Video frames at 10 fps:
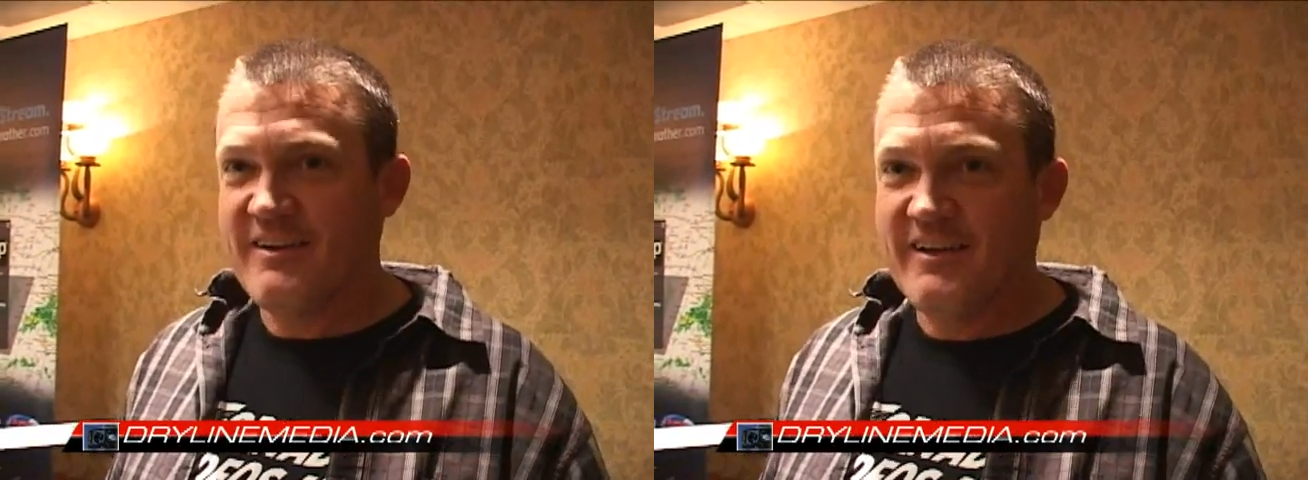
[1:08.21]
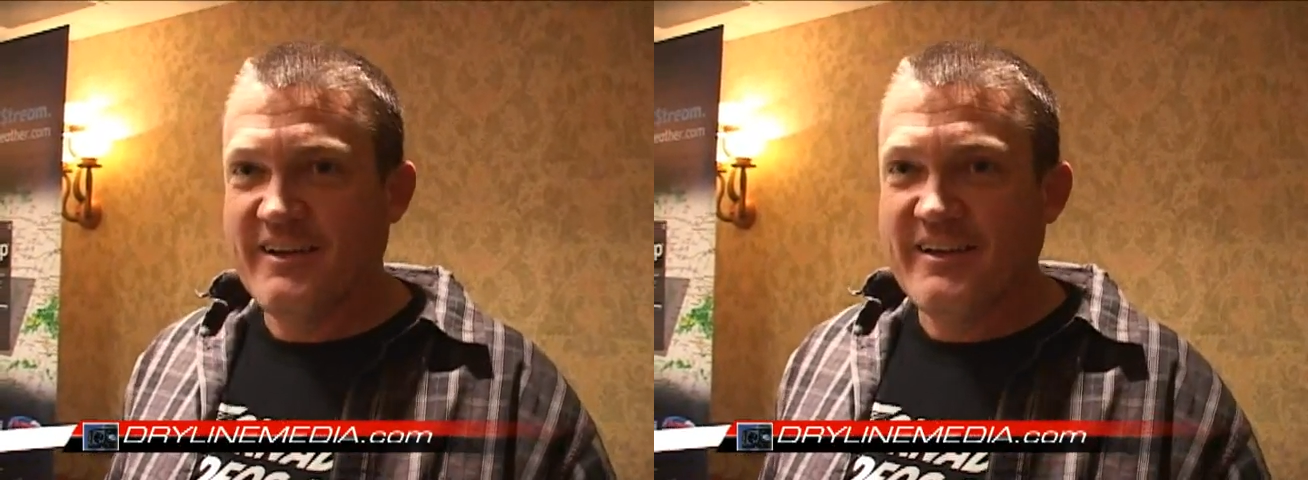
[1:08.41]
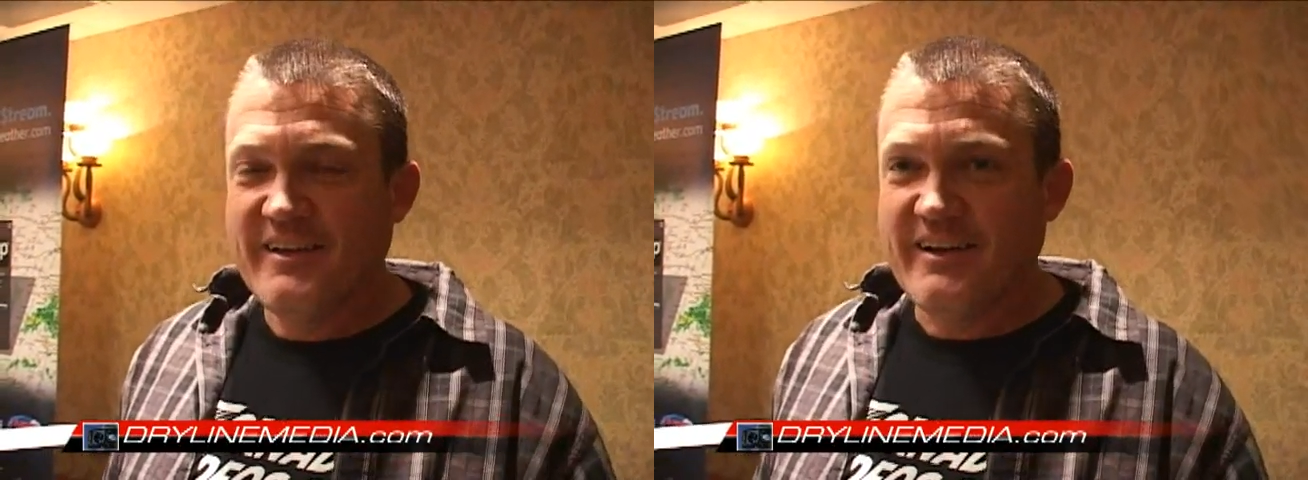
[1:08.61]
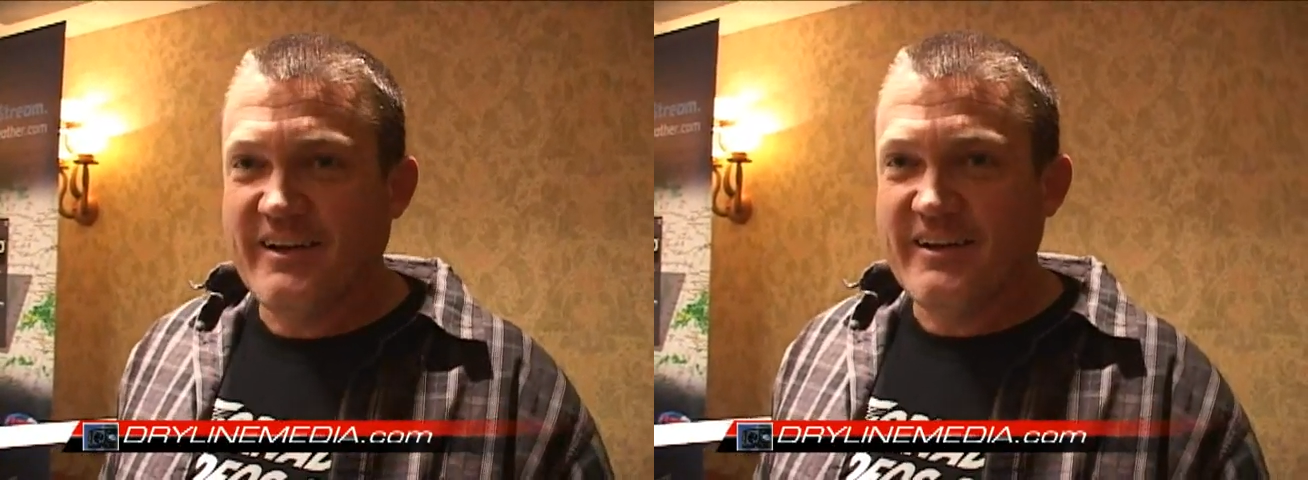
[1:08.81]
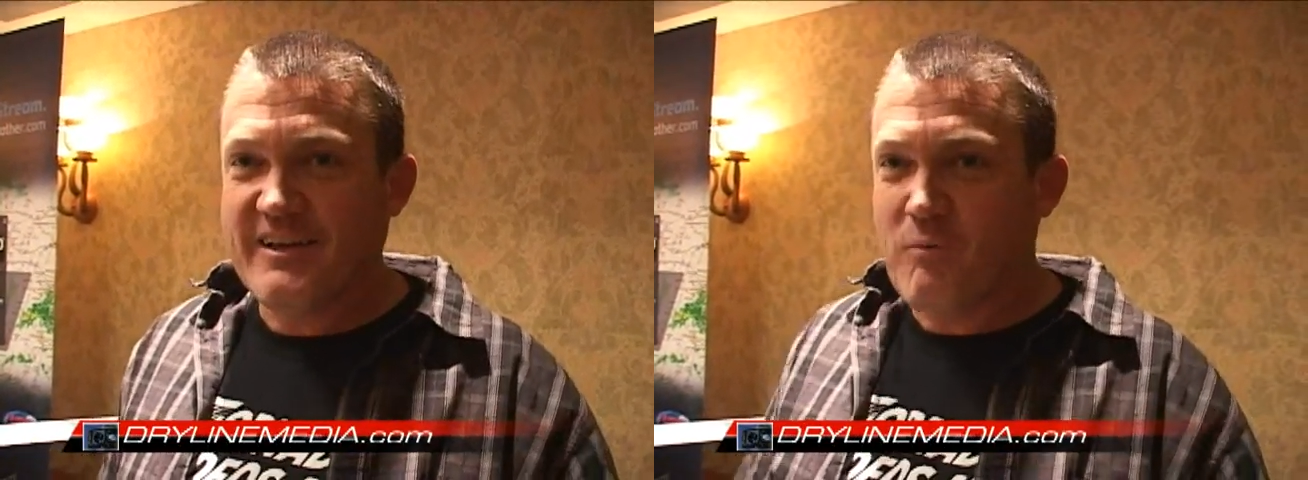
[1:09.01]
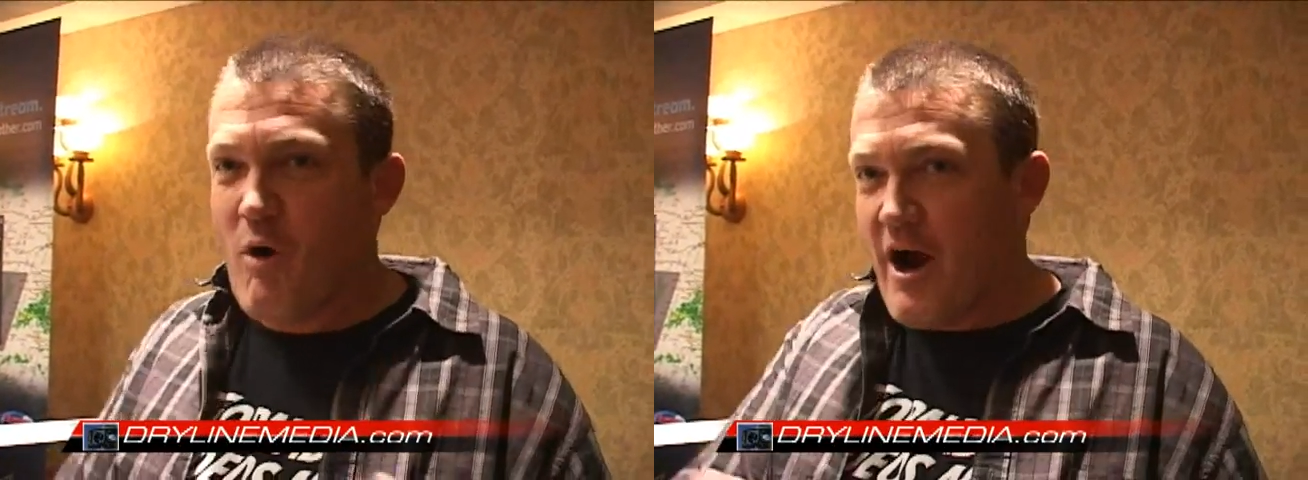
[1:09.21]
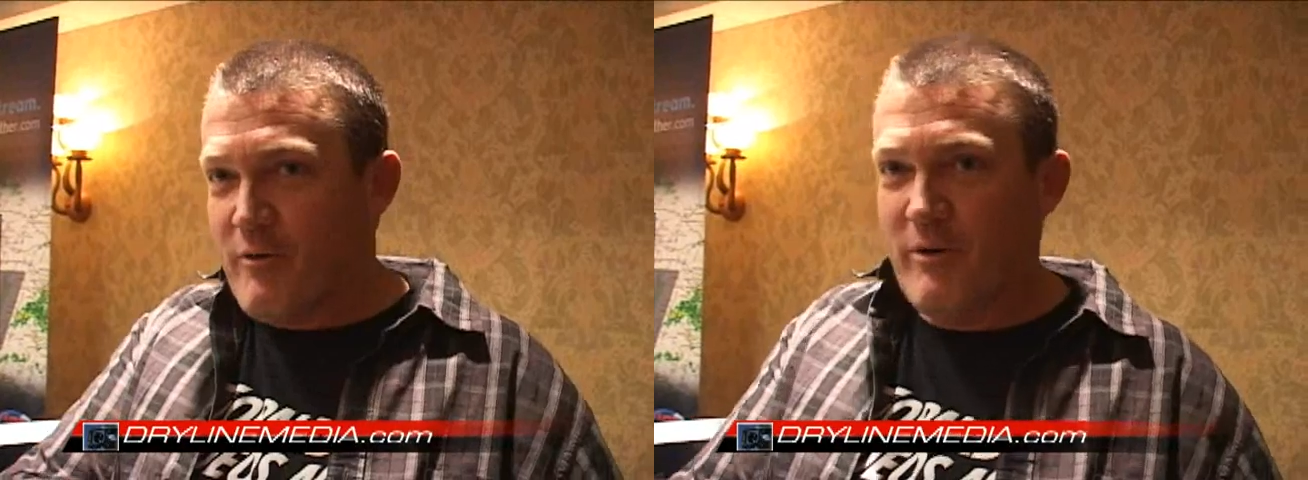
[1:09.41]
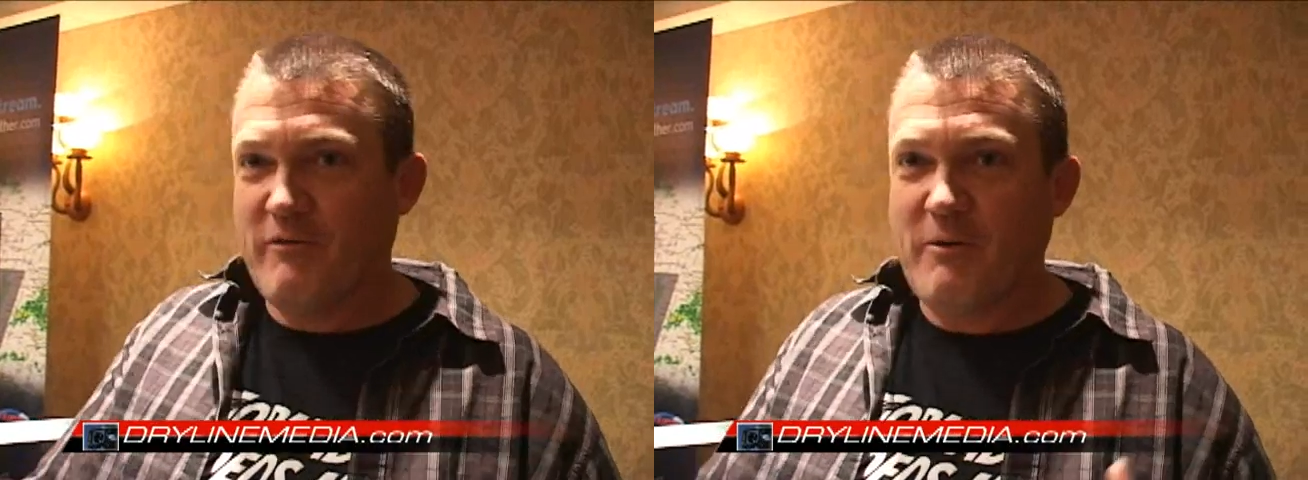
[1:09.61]
He can
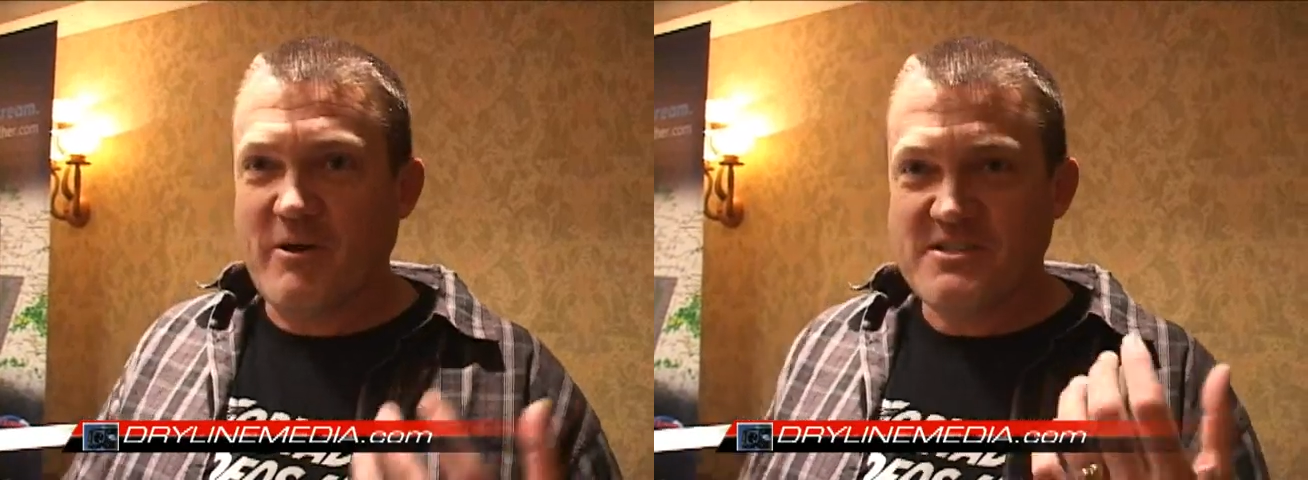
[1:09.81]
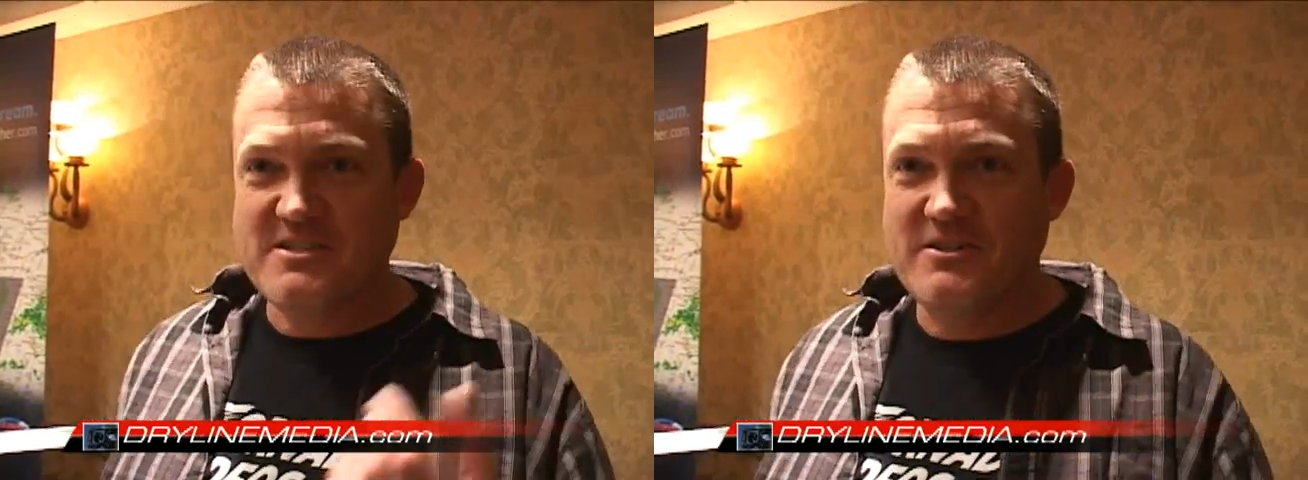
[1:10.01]
walk wherever he wants